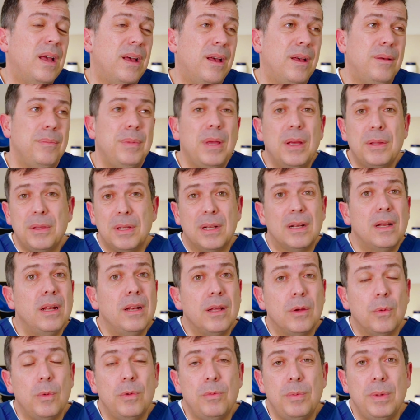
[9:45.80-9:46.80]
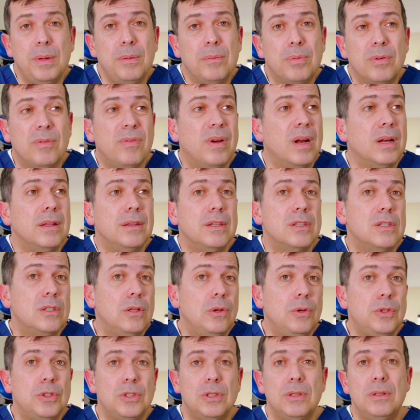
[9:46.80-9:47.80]
Here at the clinic, we've been providing the
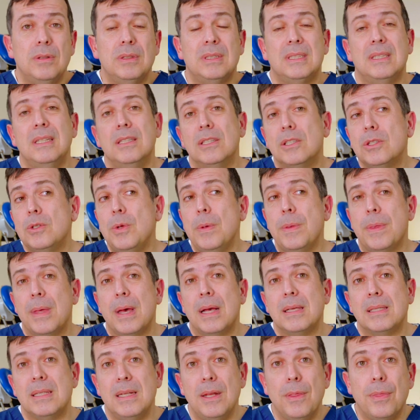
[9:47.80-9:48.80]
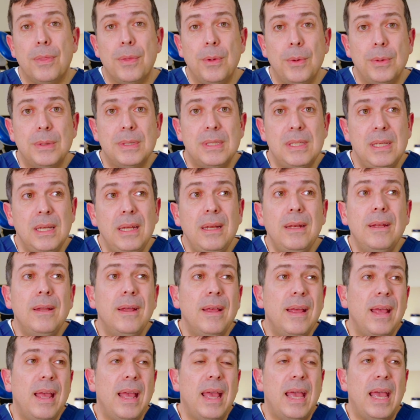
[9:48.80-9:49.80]
solution since 2013.
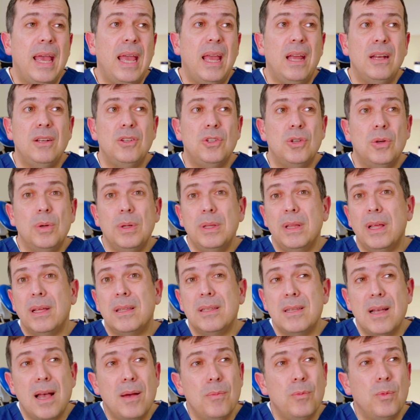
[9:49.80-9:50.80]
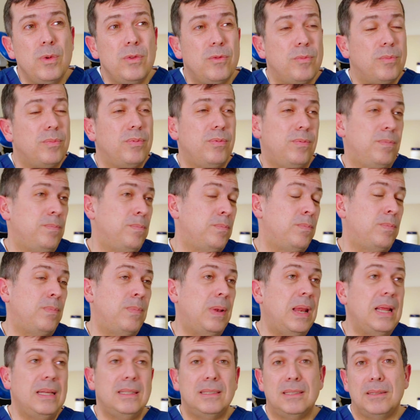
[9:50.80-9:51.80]
And during that time, we've
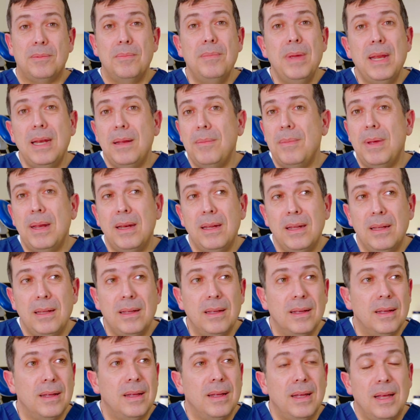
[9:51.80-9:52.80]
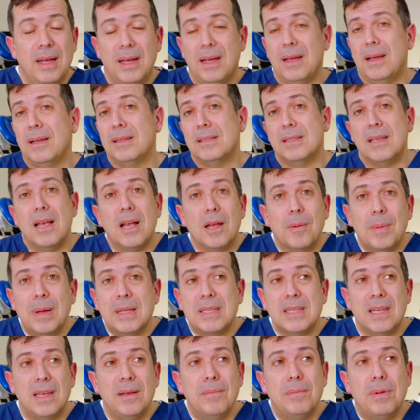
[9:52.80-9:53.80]
placed many, many
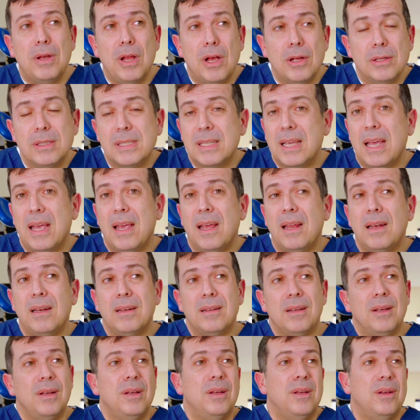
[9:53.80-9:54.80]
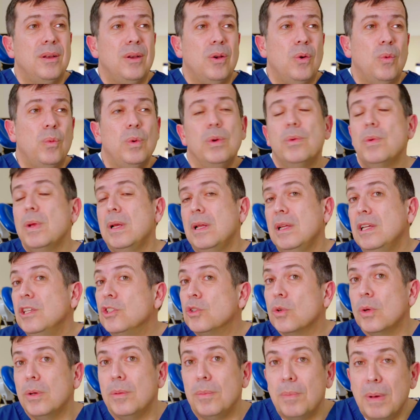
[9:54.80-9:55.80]
zygomatic implants, and we really
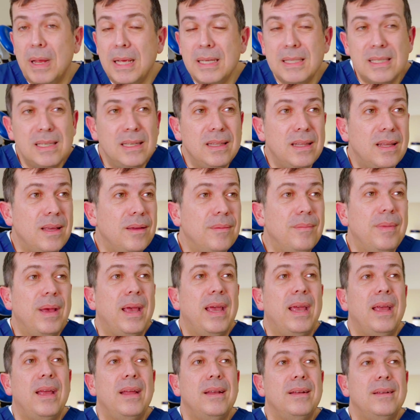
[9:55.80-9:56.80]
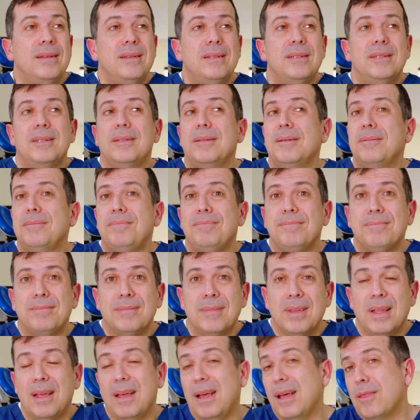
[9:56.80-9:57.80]
enjoy placing them. And
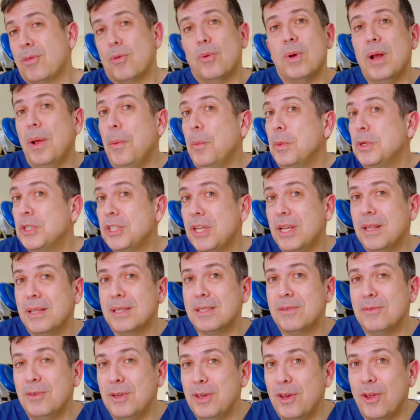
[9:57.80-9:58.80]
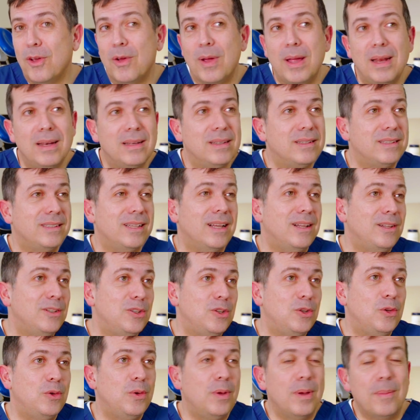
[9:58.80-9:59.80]
I thought I would share this video and
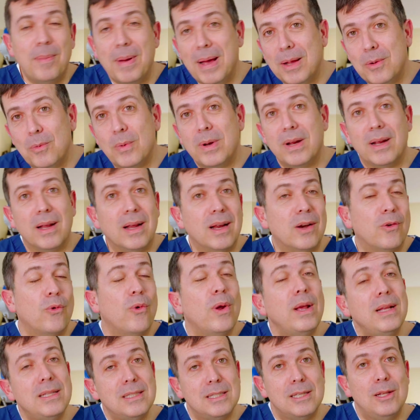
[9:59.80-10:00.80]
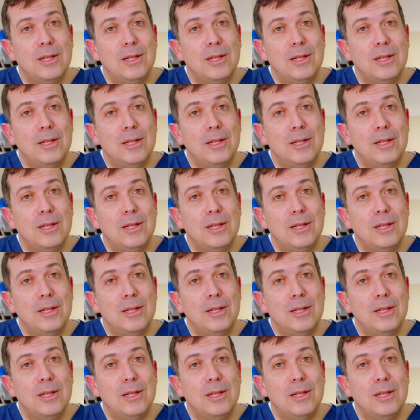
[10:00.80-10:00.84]
tell you about what a great